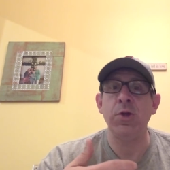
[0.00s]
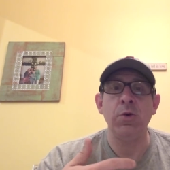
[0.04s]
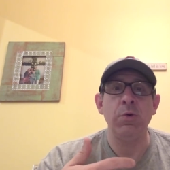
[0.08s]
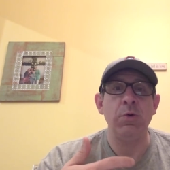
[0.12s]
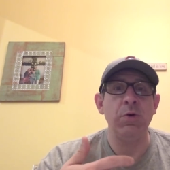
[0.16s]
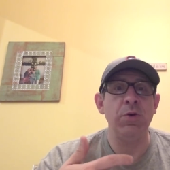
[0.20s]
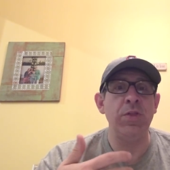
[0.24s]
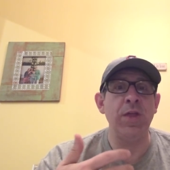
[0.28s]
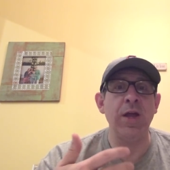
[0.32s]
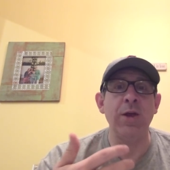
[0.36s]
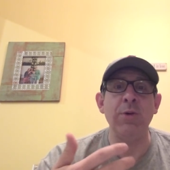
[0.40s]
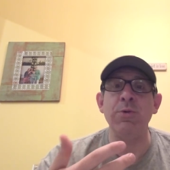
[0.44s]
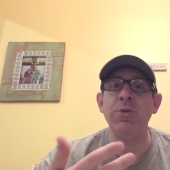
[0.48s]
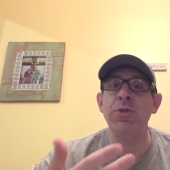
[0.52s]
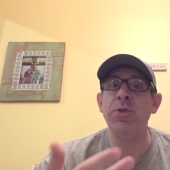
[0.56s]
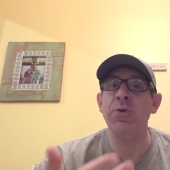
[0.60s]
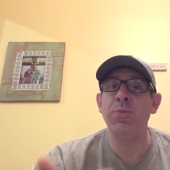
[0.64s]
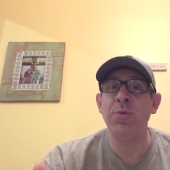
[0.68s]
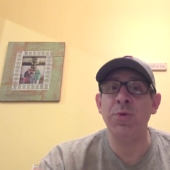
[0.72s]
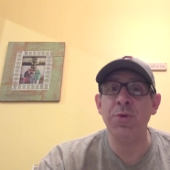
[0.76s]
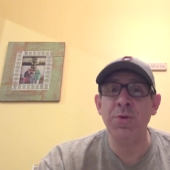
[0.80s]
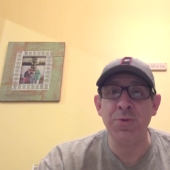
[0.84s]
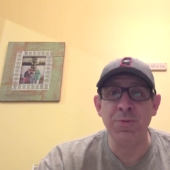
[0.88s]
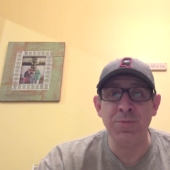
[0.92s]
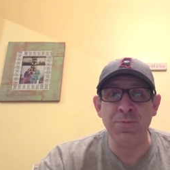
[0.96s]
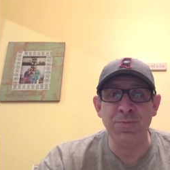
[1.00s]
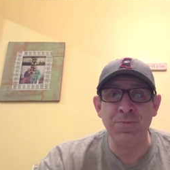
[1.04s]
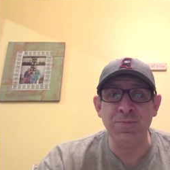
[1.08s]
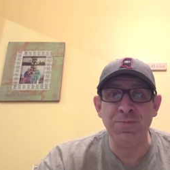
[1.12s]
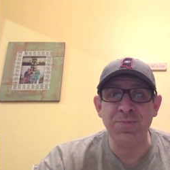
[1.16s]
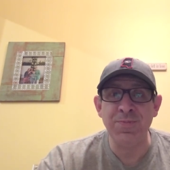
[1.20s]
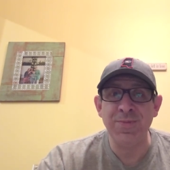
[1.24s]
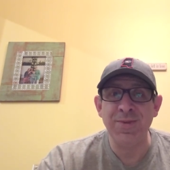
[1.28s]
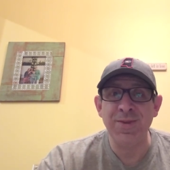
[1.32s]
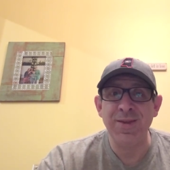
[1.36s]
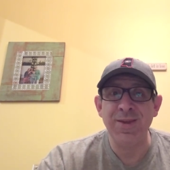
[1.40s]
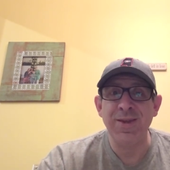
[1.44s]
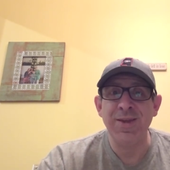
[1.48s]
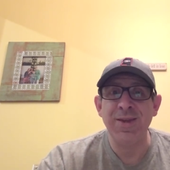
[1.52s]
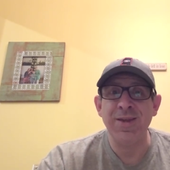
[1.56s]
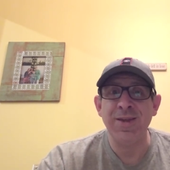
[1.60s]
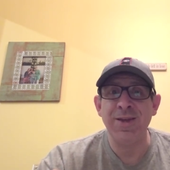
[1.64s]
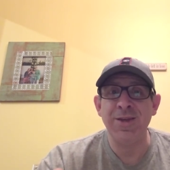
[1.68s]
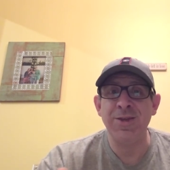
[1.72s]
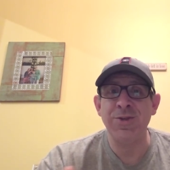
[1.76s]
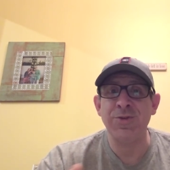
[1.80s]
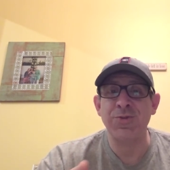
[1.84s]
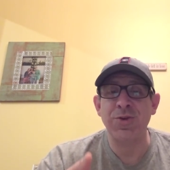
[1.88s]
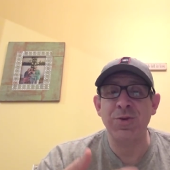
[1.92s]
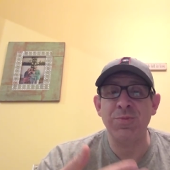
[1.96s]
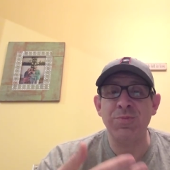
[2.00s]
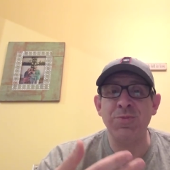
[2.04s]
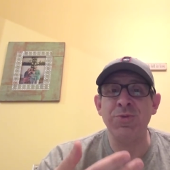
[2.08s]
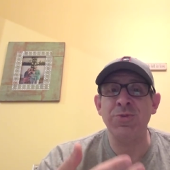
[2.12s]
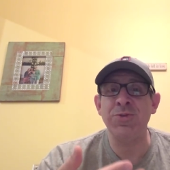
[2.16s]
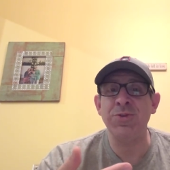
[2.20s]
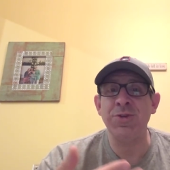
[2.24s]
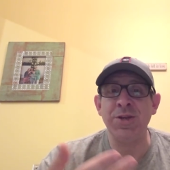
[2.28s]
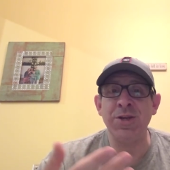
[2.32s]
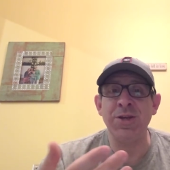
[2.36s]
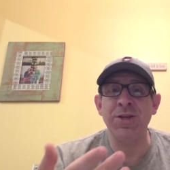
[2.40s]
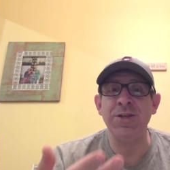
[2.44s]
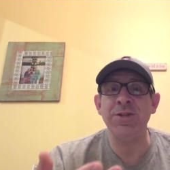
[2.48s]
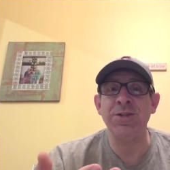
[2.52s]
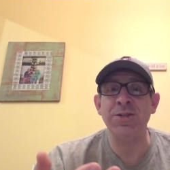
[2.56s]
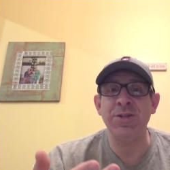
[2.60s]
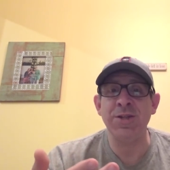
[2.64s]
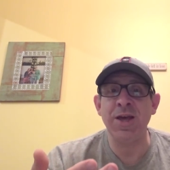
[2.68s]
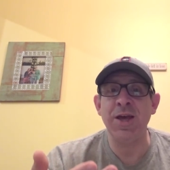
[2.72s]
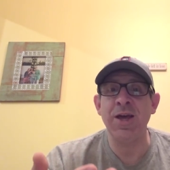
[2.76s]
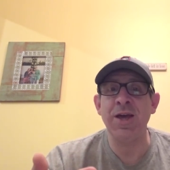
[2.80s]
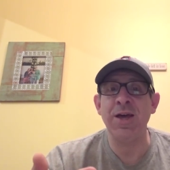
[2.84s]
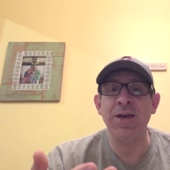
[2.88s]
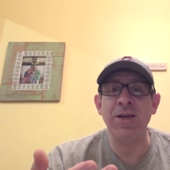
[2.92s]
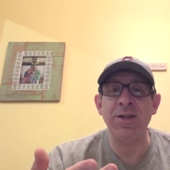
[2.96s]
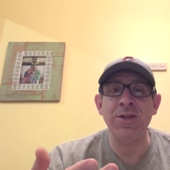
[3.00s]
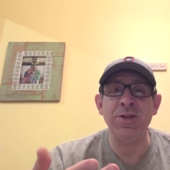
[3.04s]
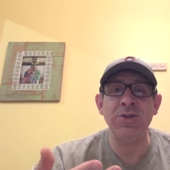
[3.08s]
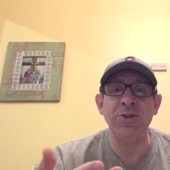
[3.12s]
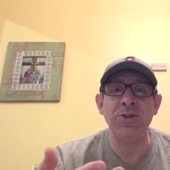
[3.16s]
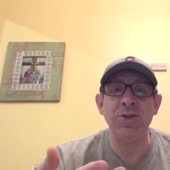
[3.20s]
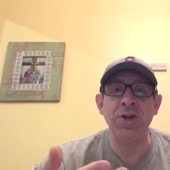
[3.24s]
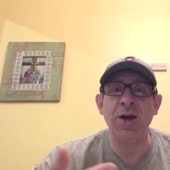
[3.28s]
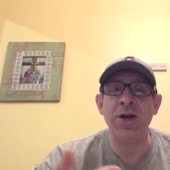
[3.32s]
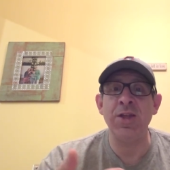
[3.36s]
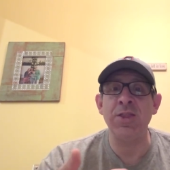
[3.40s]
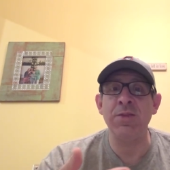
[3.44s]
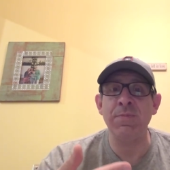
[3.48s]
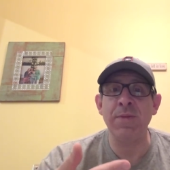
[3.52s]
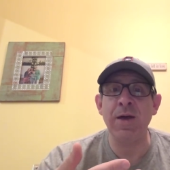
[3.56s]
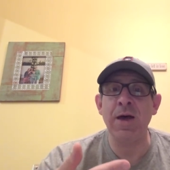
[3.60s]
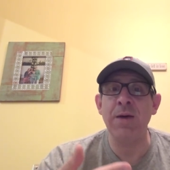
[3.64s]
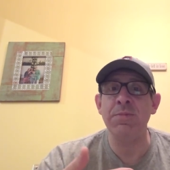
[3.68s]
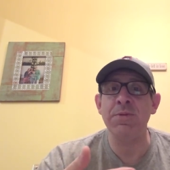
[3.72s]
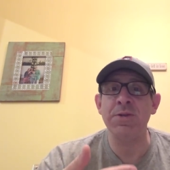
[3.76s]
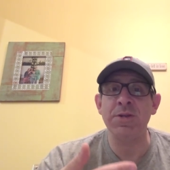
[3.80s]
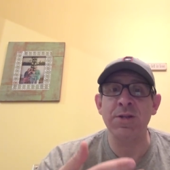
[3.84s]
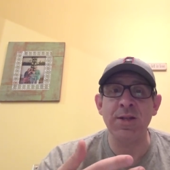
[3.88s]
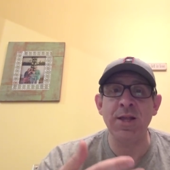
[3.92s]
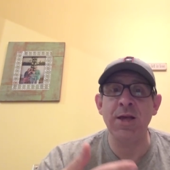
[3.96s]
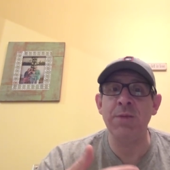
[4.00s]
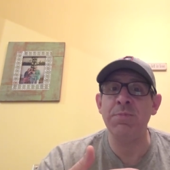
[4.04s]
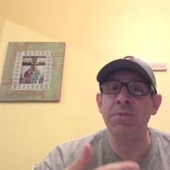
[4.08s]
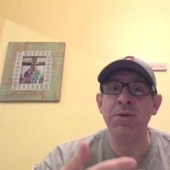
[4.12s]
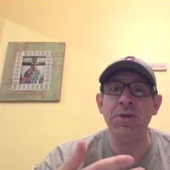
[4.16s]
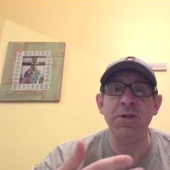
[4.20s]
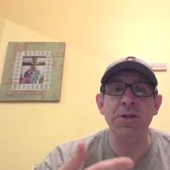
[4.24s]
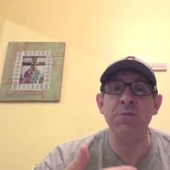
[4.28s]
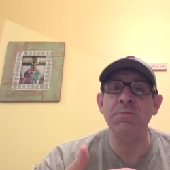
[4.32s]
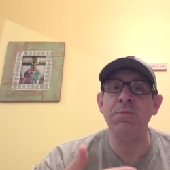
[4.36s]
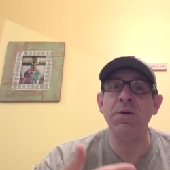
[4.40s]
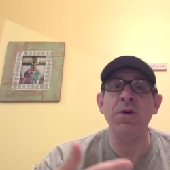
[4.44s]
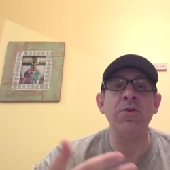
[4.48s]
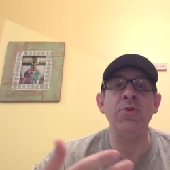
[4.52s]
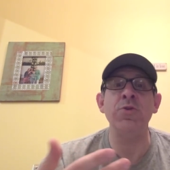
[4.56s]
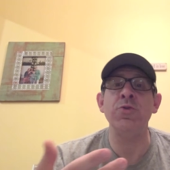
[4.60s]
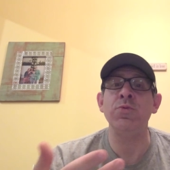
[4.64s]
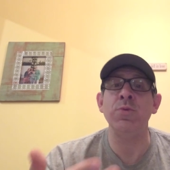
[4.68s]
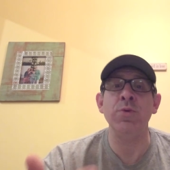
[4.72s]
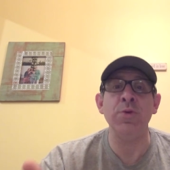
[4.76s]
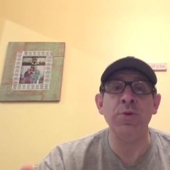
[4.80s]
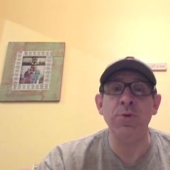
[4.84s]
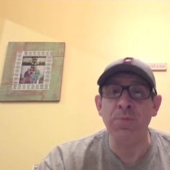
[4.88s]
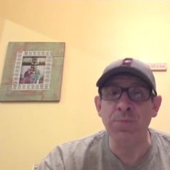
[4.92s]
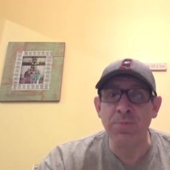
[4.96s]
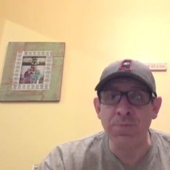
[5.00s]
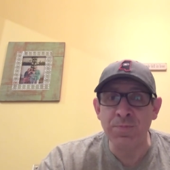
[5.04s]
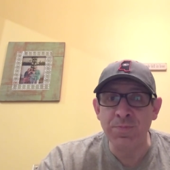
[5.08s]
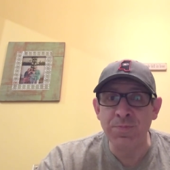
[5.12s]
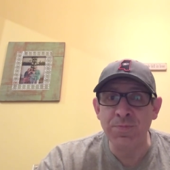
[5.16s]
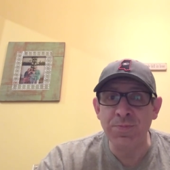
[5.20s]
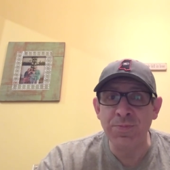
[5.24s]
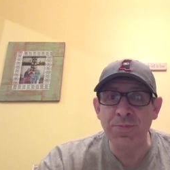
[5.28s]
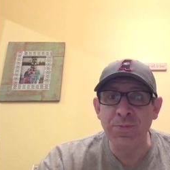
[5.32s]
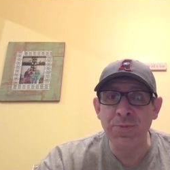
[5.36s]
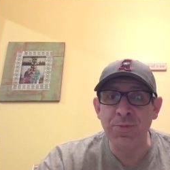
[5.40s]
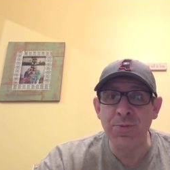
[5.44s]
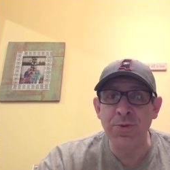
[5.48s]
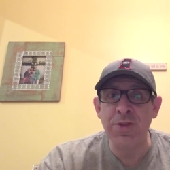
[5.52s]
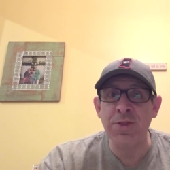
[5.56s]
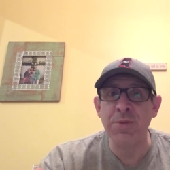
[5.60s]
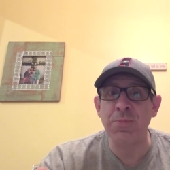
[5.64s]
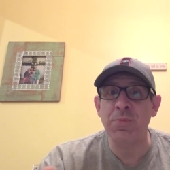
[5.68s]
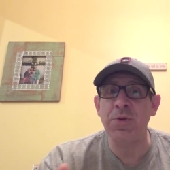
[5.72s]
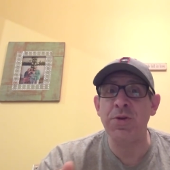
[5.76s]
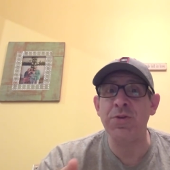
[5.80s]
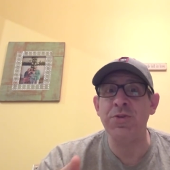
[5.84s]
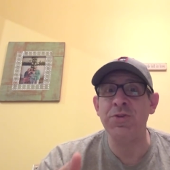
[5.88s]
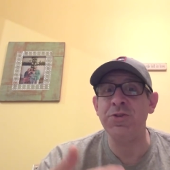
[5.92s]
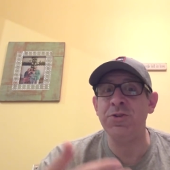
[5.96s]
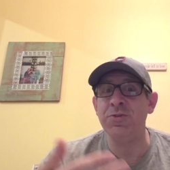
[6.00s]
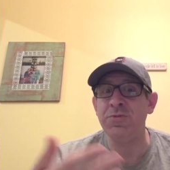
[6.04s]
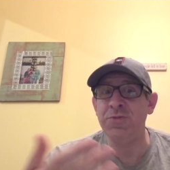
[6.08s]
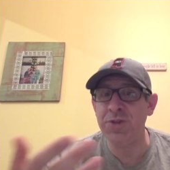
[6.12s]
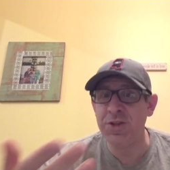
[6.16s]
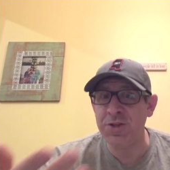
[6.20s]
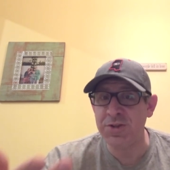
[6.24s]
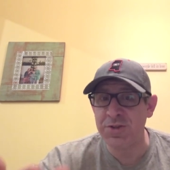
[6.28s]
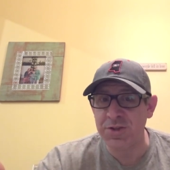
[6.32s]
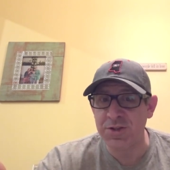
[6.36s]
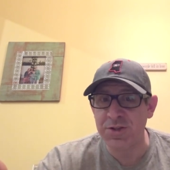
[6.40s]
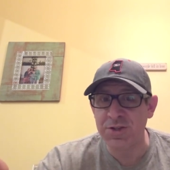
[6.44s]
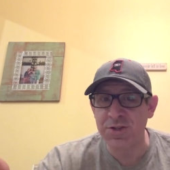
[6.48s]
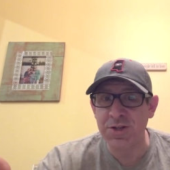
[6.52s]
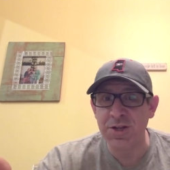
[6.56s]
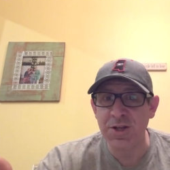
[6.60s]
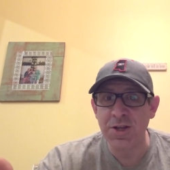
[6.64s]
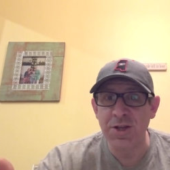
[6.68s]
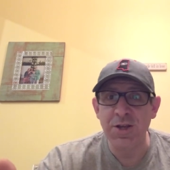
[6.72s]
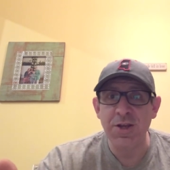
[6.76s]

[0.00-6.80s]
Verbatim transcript: when they were in the womb, and scripture says that John the Baptist left in his mother's womb in the presence of Jesus.